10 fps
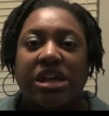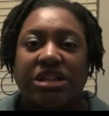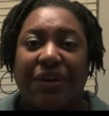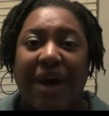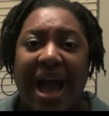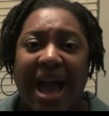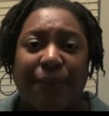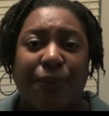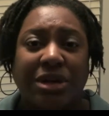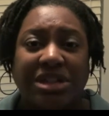so
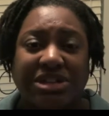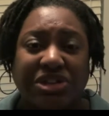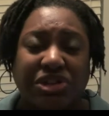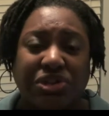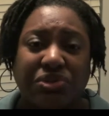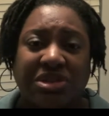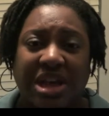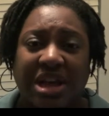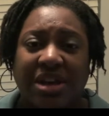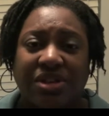I wanted to use
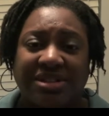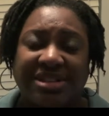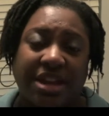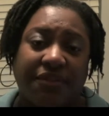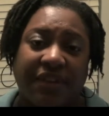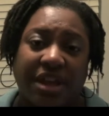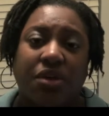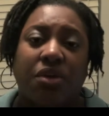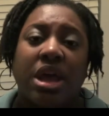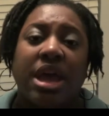uh,
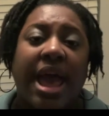Cetaphil